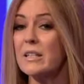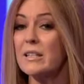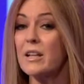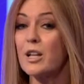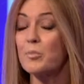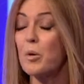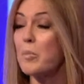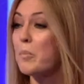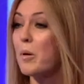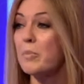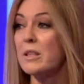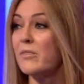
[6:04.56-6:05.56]
It's the last proper
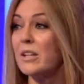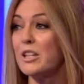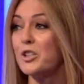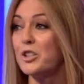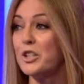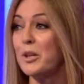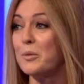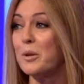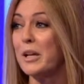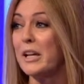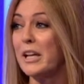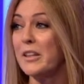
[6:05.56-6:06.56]
pub in the village,
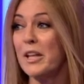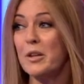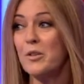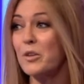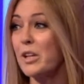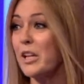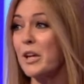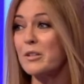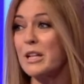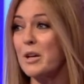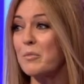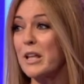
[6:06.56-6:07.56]
so they're not going to go
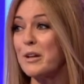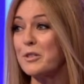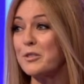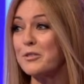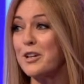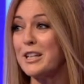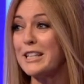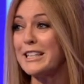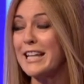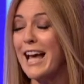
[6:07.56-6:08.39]
down without a fight.